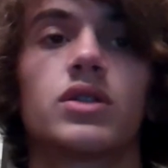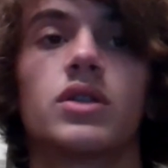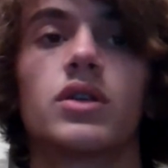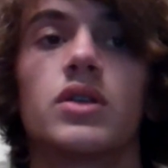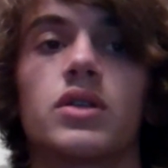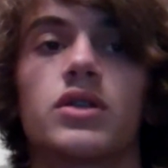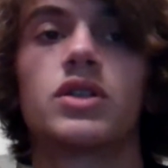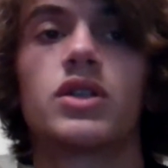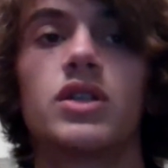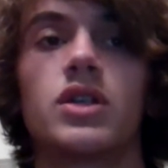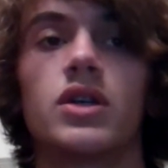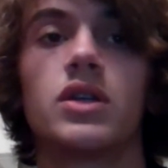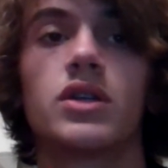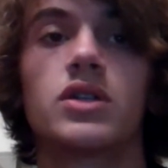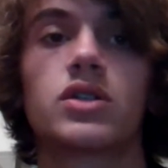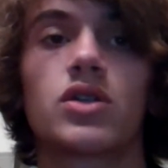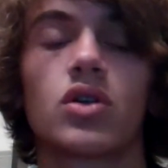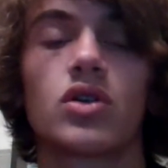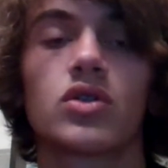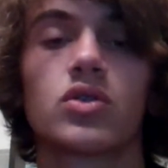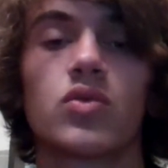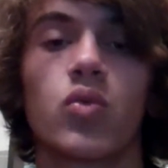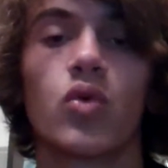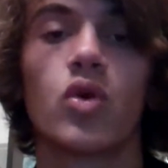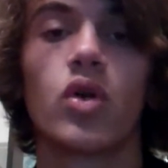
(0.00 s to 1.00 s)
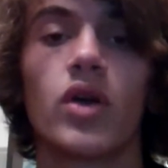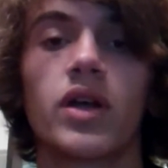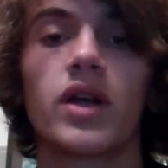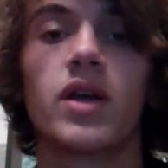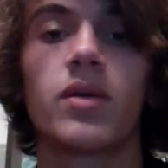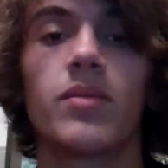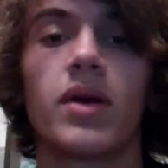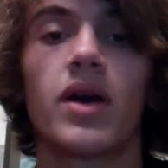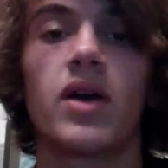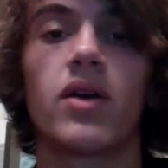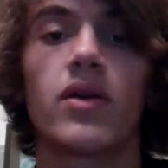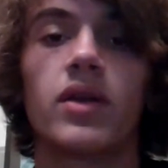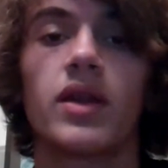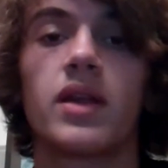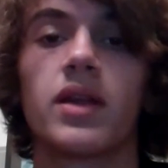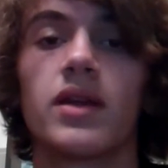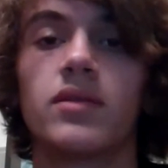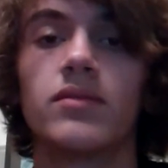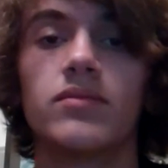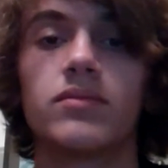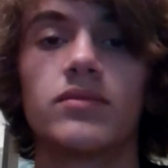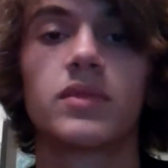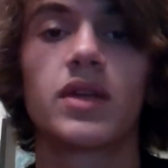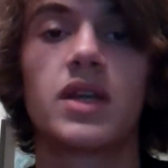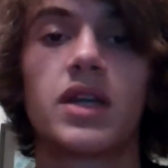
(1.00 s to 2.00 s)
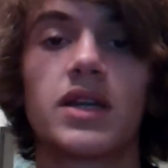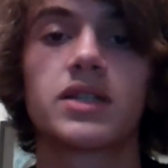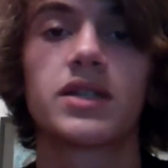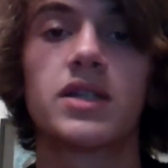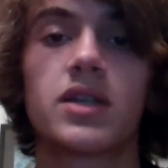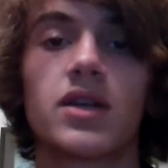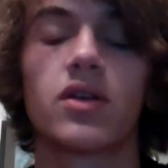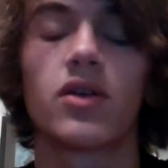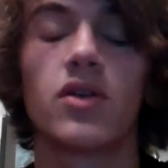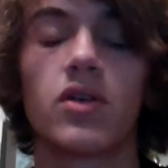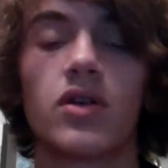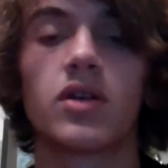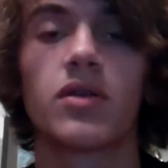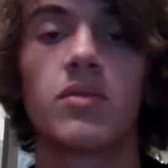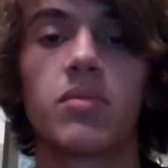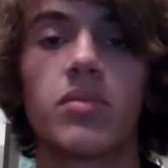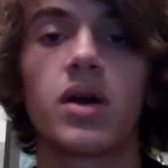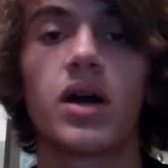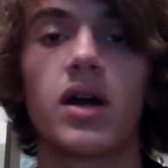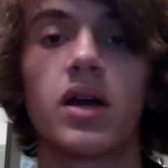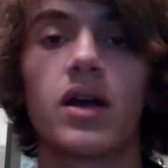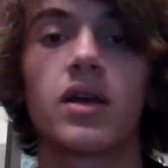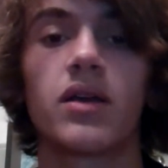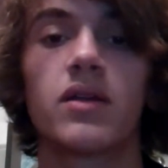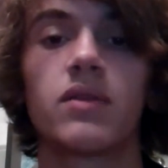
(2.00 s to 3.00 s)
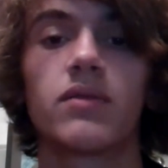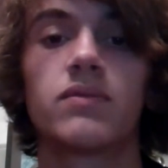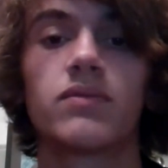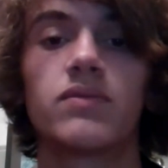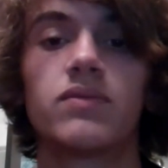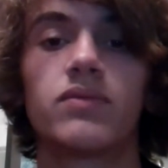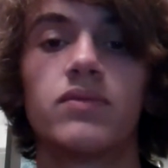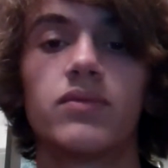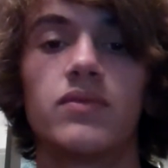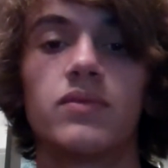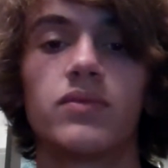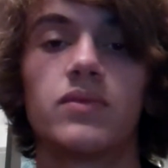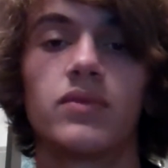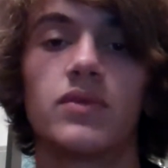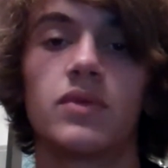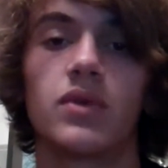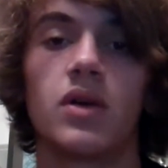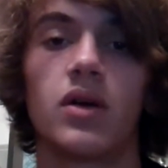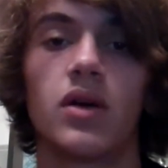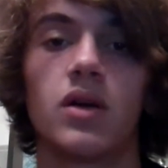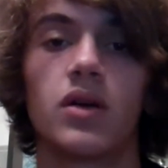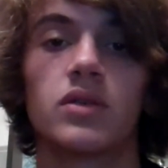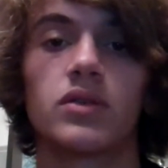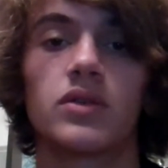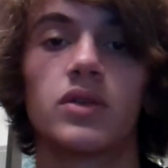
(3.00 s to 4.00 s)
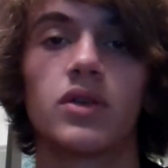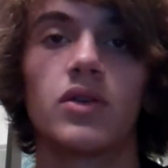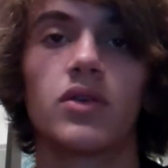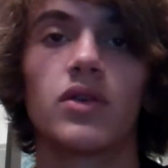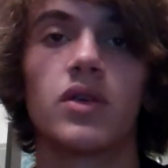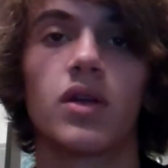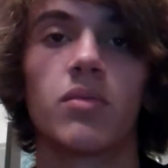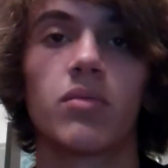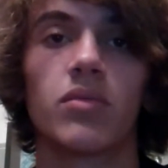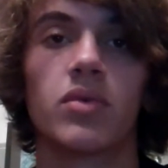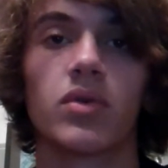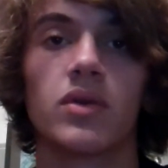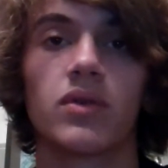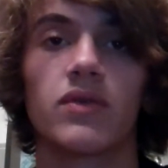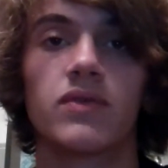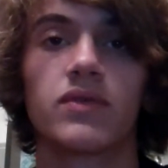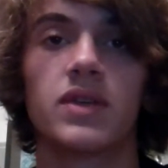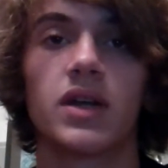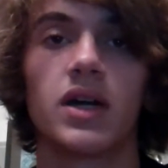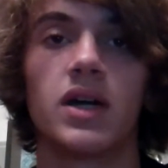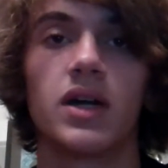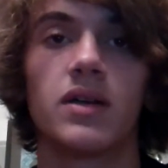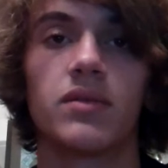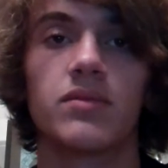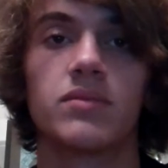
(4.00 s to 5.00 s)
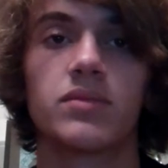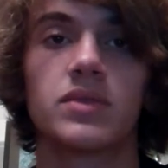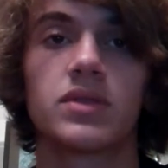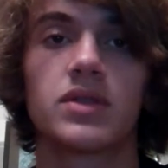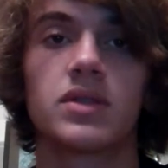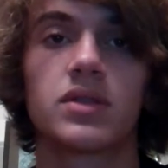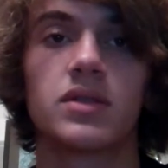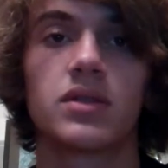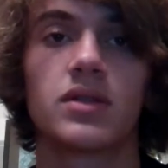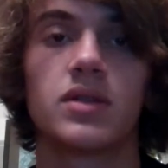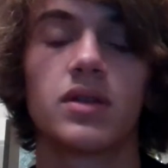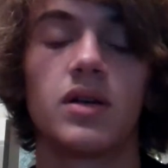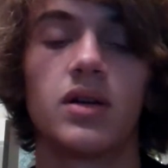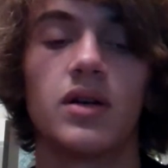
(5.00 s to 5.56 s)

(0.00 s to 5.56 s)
she starts worrying about him kissing her goodbye a good number of times,